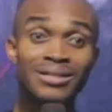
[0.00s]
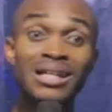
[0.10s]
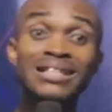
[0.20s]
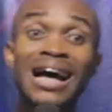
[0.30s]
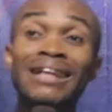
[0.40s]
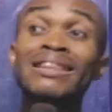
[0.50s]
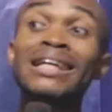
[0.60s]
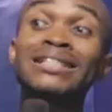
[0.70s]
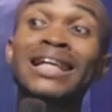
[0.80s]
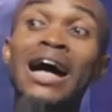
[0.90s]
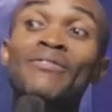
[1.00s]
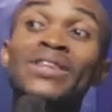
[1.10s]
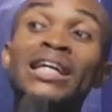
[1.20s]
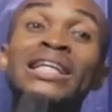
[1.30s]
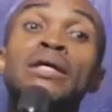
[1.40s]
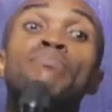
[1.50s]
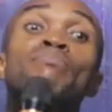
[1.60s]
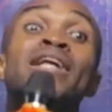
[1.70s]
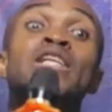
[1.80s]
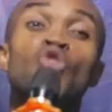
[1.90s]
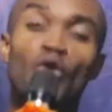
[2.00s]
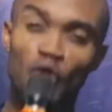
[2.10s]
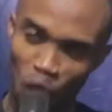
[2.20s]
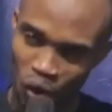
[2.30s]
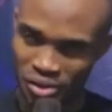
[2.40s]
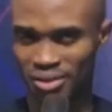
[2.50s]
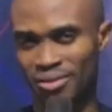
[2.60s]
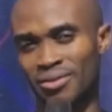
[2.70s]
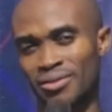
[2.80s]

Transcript: These are things that have taken the place of God.